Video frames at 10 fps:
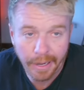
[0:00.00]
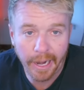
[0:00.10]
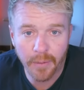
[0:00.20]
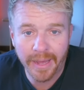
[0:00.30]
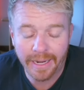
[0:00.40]
All
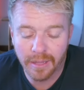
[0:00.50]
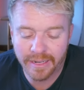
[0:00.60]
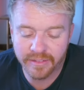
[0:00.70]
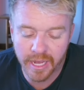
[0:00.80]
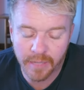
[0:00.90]
right, we got a lot to
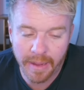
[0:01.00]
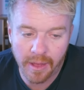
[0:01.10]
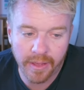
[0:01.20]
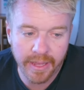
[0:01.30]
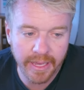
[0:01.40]
talk
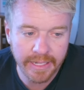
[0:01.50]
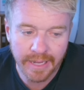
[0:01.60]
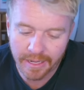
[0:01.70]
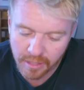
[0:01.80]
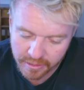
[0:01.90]
about and
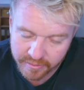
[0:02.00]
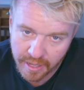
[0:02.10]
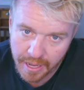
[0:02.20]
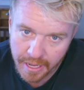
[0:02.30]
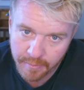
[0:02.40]
not a lot of
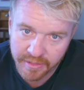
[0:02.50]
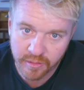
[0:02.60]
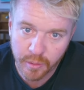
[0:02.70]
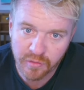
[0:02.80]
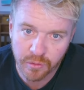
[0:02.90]
time. It's a
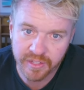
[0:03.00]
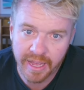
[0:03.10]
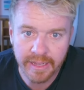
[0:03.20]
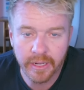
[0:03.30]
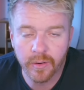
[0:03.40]
beautiful
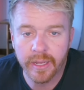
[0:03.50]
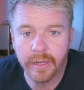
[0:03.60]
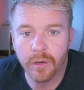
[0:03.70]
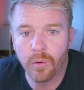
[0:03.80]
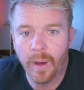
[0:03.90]
day here in
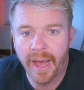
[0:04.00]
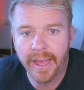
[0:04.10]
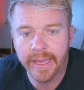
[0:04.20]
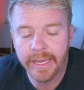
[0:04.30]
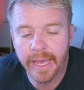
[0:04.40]

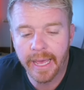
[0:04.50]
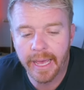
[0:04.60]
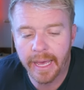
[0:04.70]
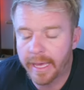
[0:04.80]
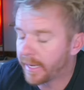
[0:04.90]
Hawaii,
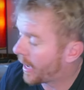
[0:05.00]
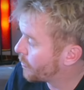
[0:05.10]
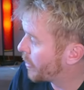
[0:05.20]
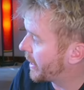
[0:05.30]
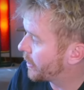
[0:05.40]
and
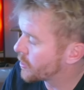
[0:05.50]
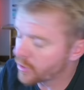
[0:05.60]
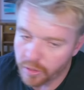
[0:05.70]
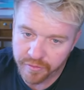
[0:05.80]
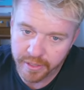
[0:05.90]
I'm ready to go
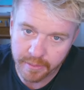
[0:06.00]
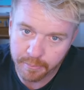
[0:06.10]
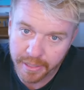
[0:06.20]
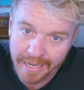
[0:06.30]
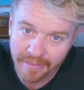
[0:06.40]
surfing,
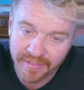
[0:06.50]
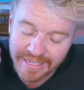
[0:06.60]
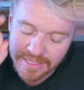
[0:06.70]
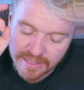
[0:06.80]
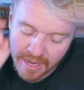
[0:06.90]
but I got
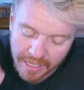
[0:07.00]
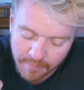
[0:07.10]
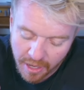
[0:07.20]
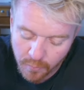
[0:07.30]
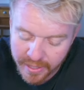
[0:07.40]
things to talk about.